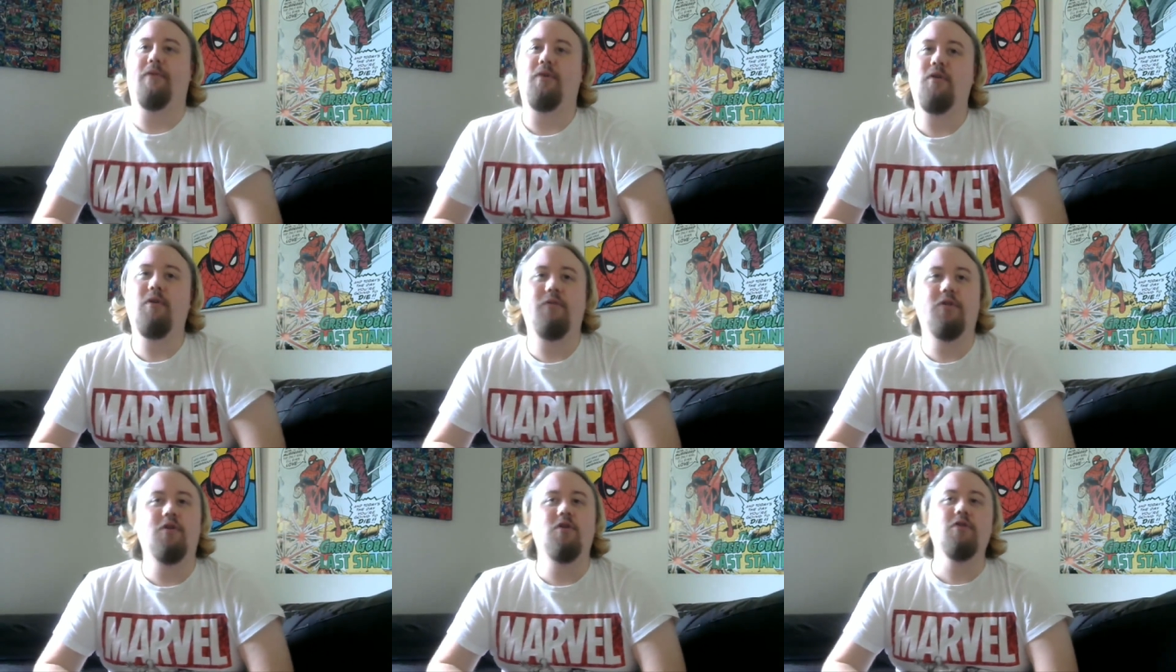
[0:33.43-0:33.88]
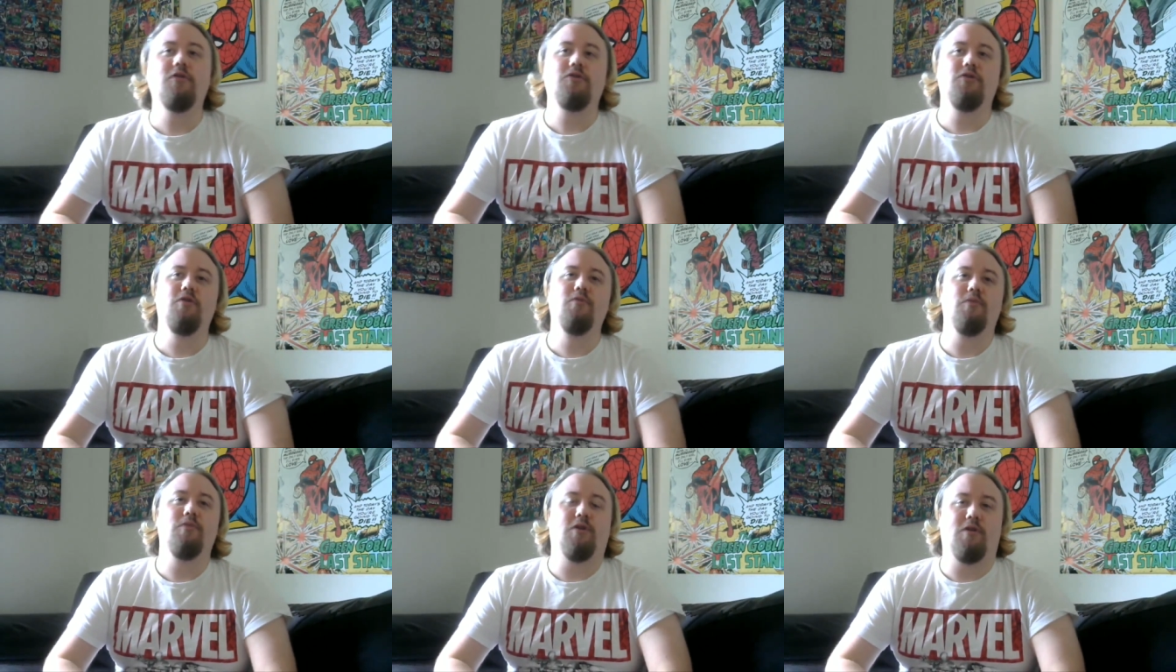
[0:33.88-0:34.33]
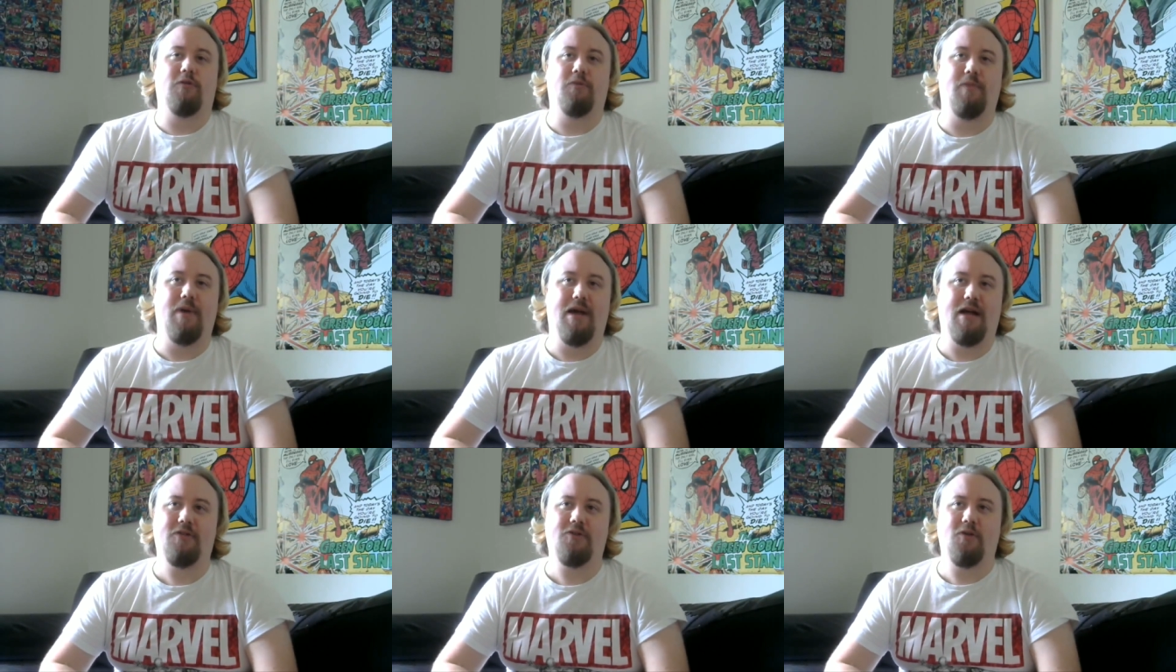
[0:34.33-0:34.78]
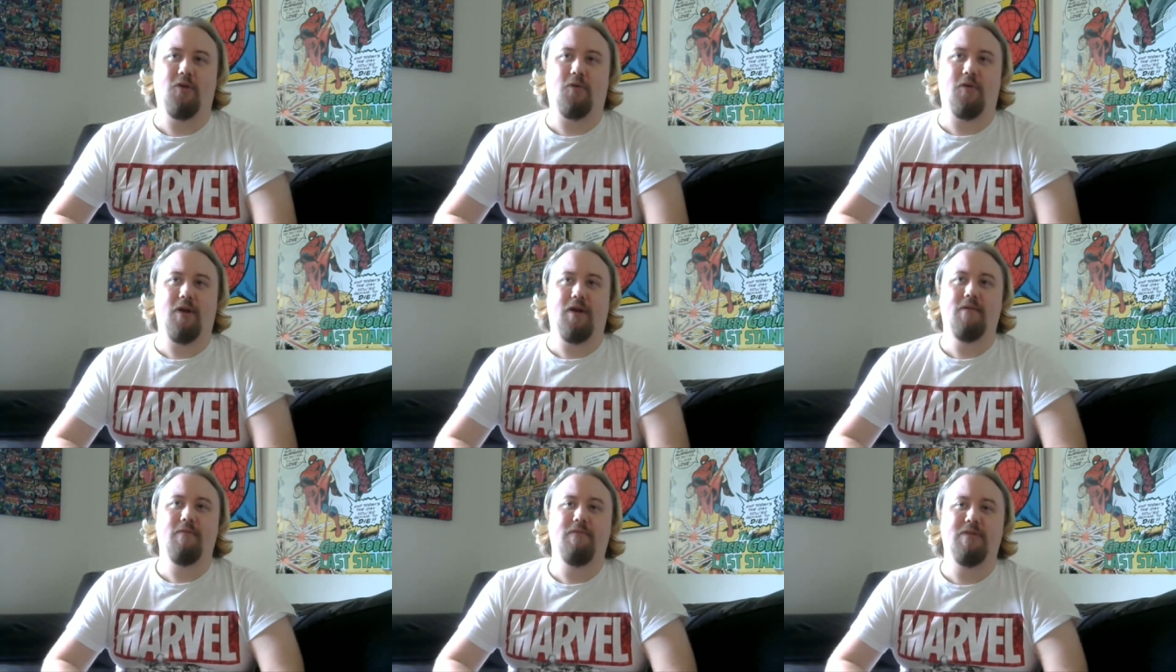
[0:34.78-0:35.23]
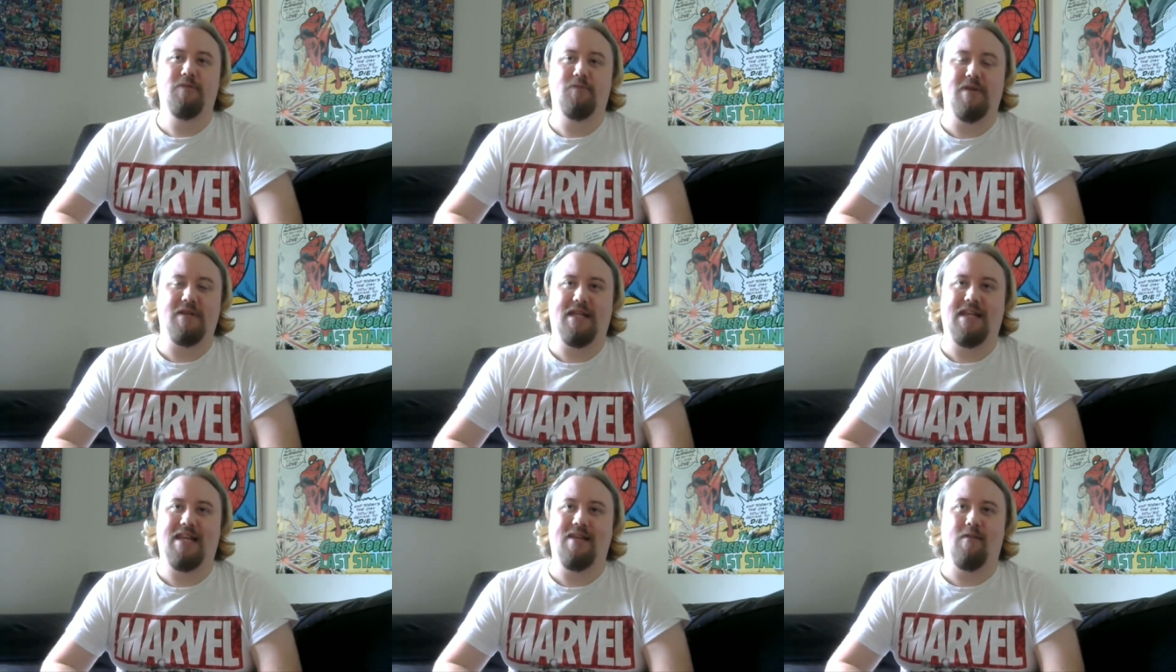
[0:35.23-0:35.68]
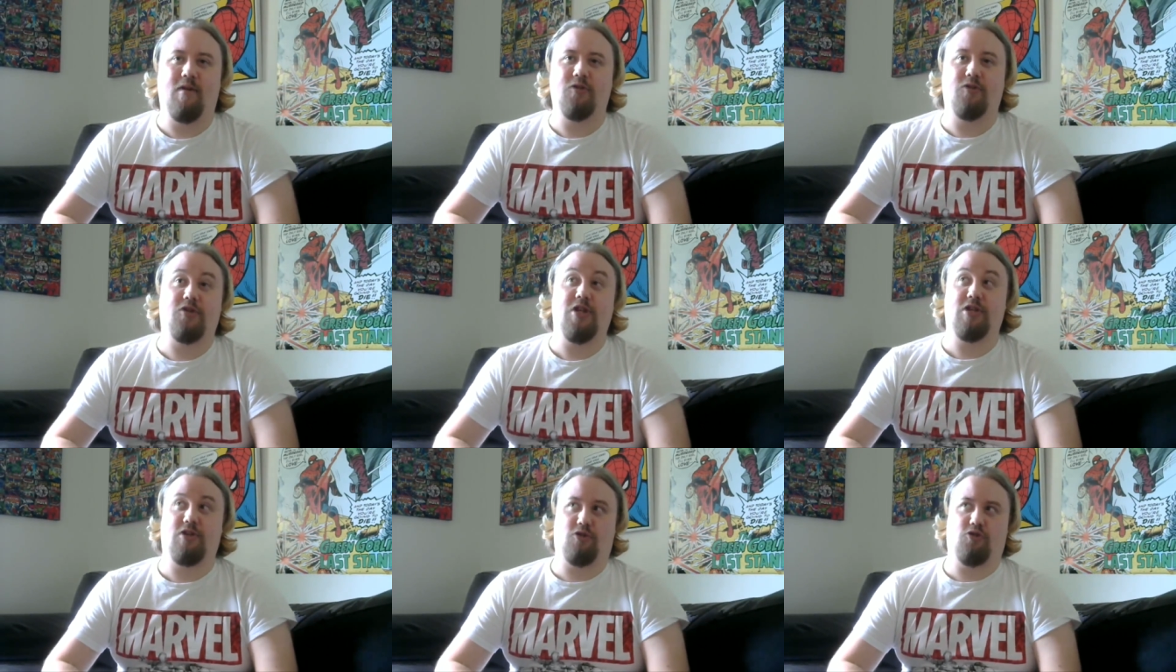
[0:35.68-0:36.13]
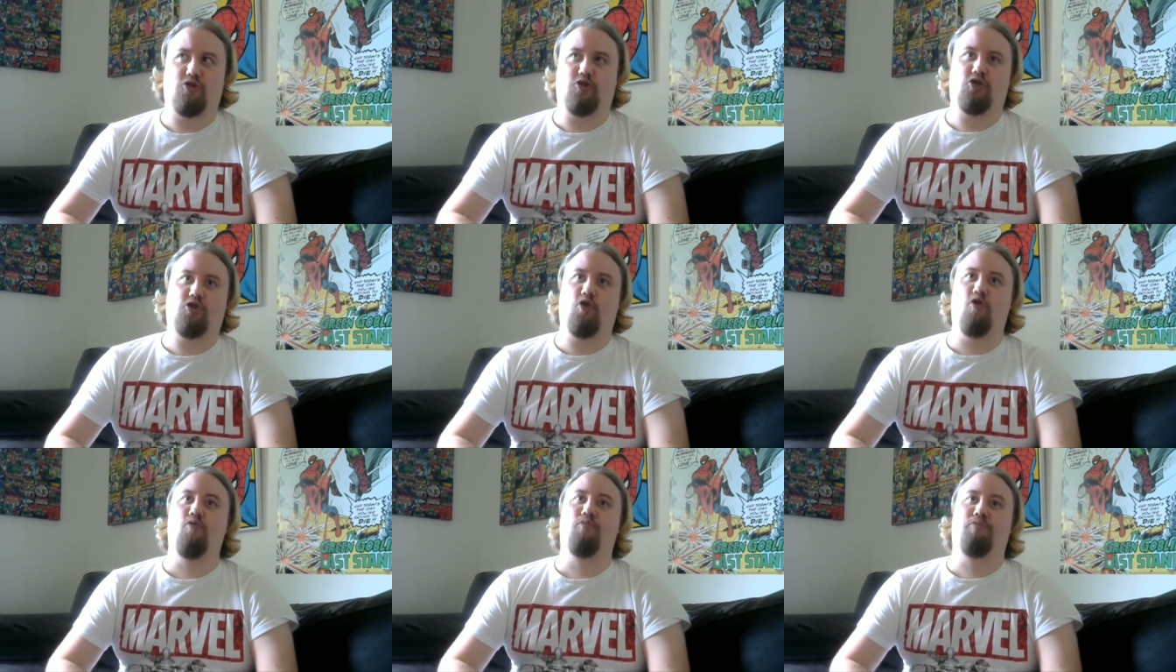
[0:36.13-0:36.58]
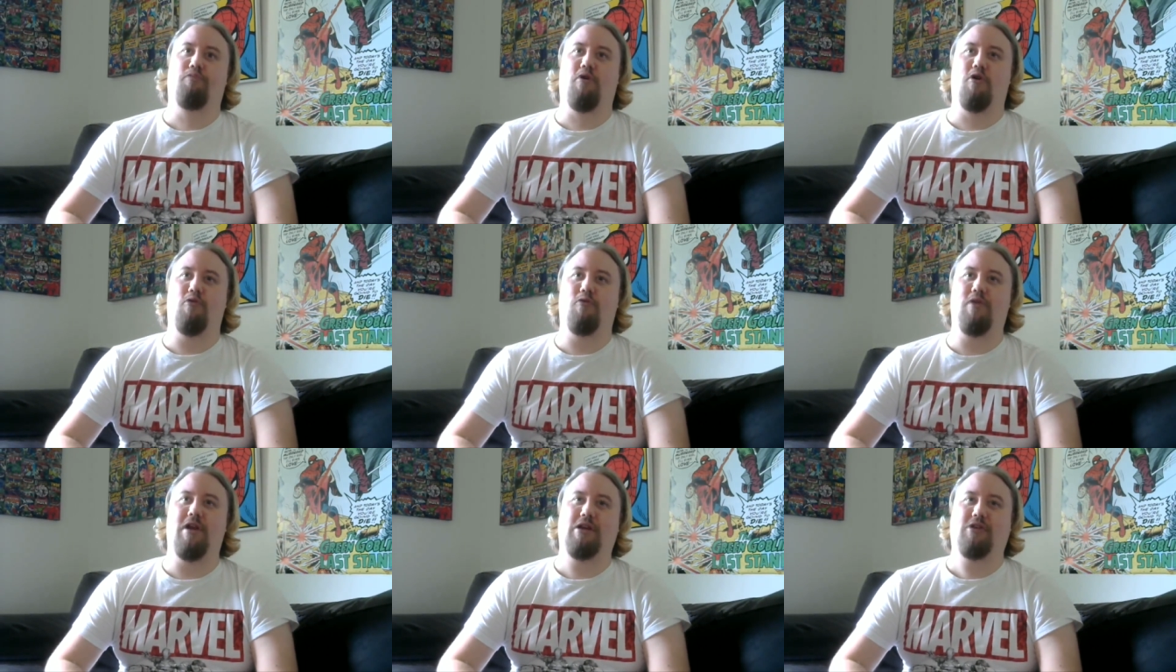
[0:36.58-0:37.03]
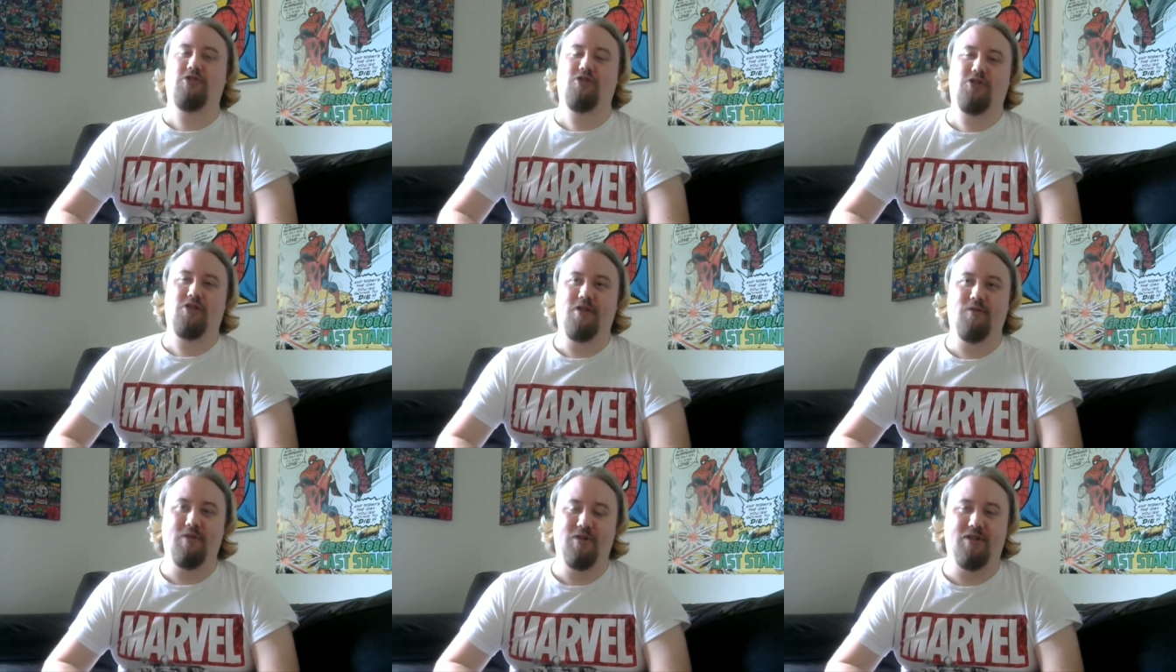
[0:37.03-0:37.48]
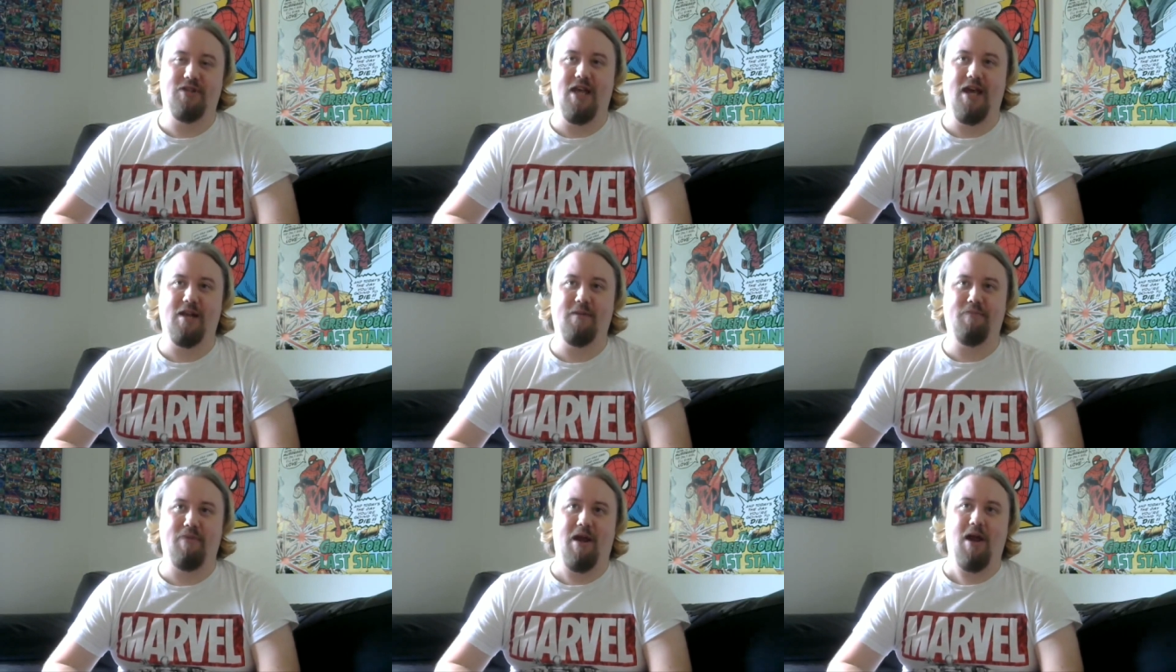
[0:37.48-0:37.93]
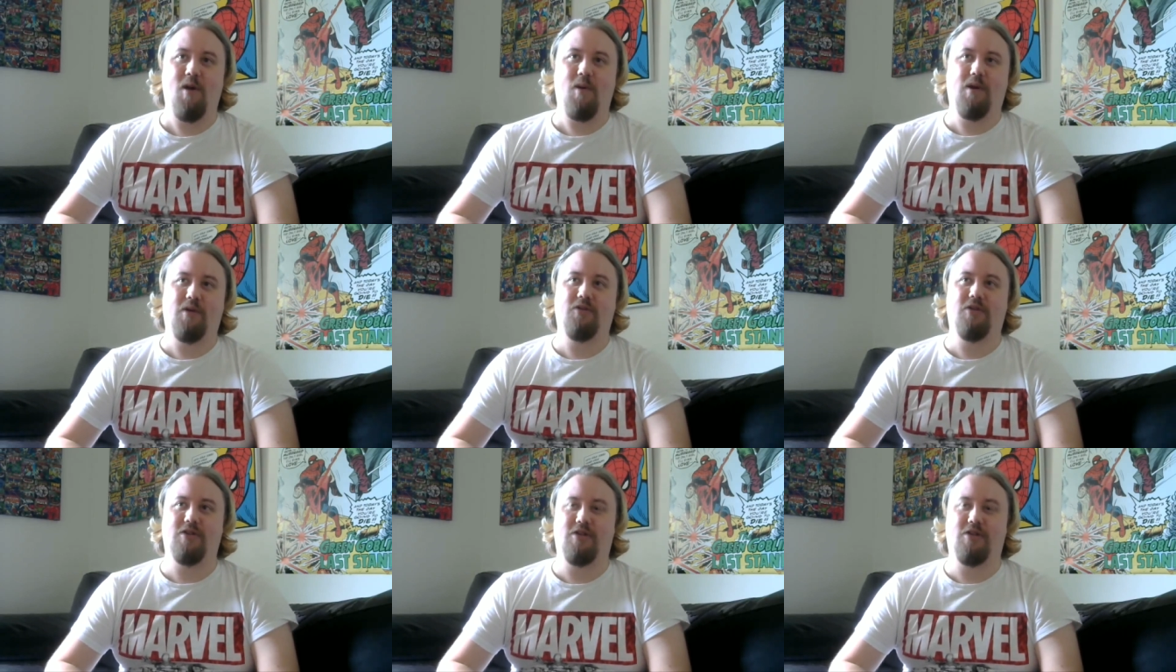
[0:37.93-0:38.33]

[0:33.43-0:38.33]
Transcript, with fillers: We got Yumiko's backstory, which basically was this super rich with dead parents,